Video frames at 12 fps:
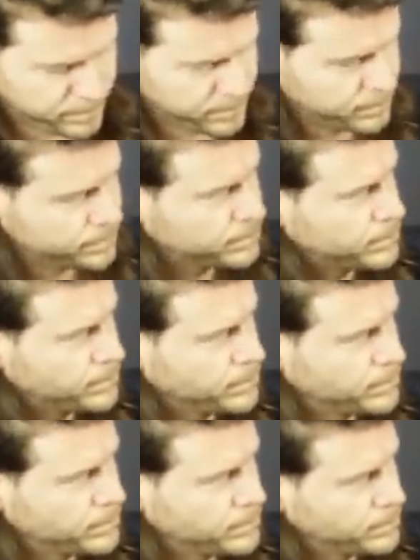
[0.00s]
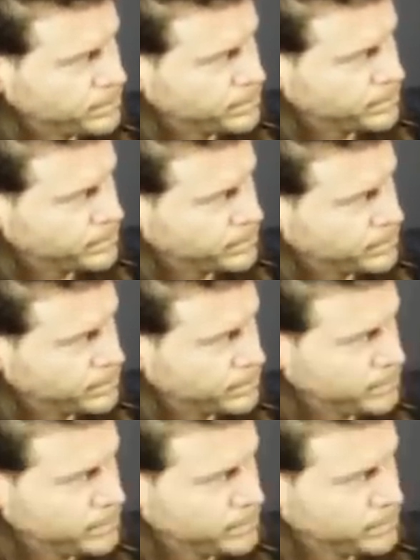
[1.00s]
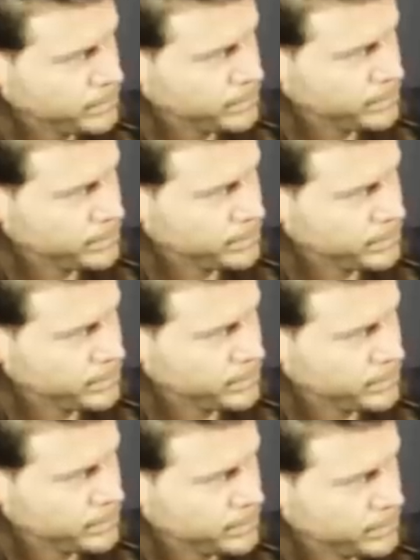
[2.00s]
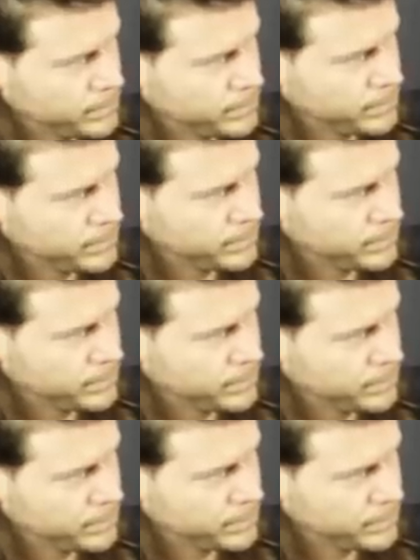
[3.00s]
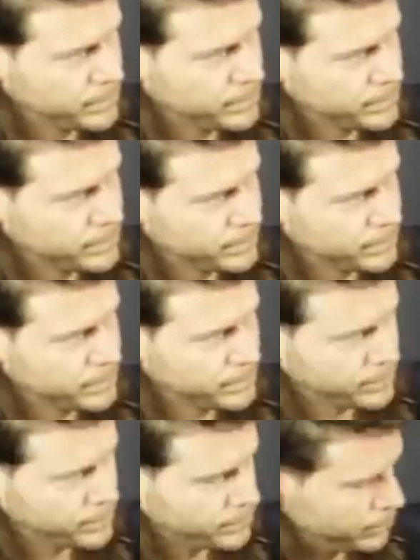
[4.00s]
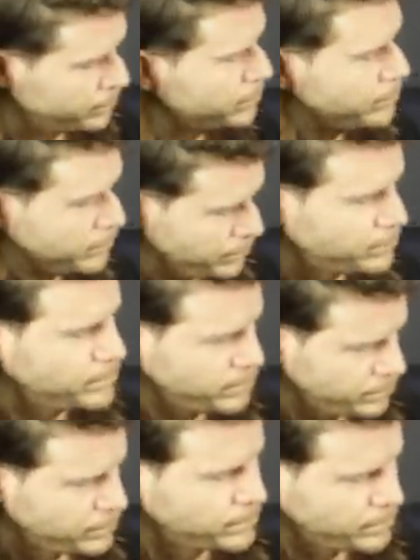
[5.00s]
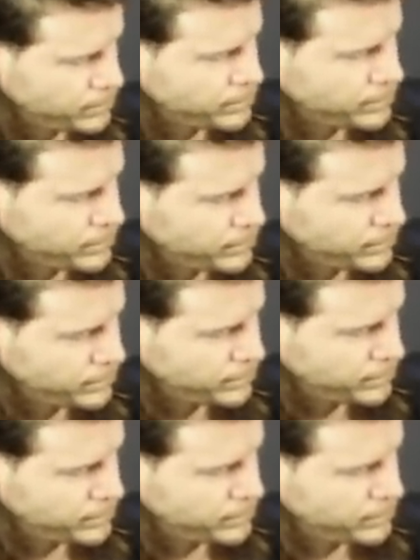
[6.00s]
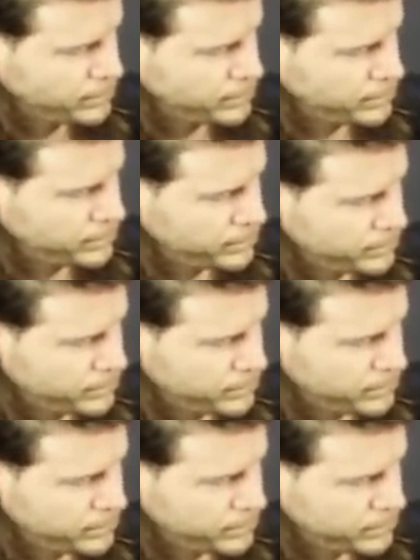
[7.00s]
(silent)